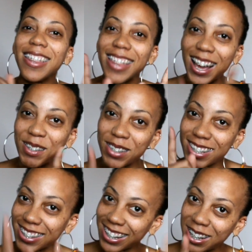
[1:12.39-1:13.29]
that
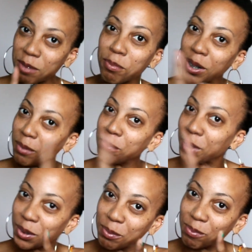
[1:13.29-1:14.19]
was a but
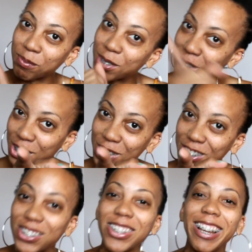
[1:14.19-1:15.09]

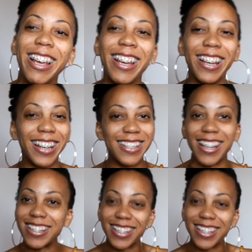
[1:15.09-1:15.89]
because I